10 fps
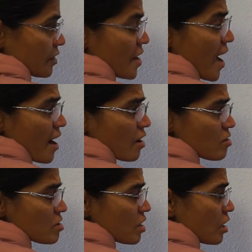
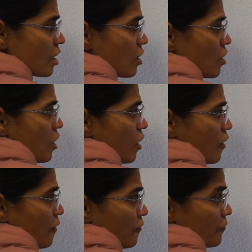Now,
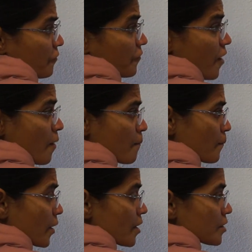from
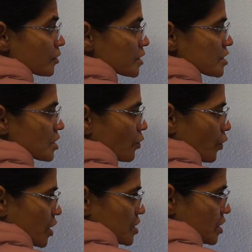Bernoulli's
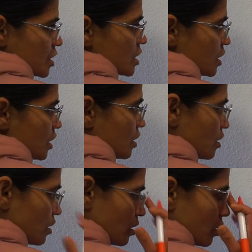equation,
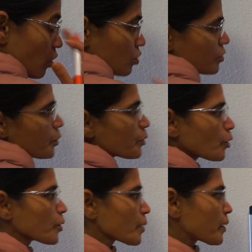
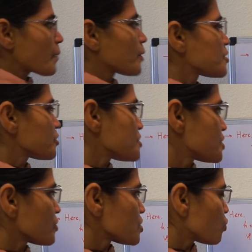before we apply Bernoulli's
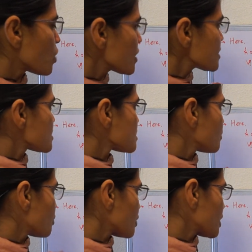equation, what is
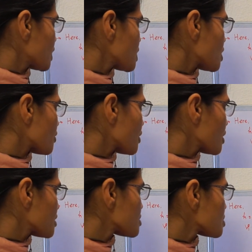important here
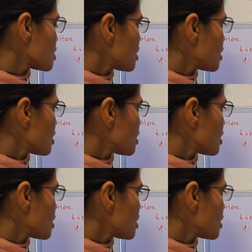is,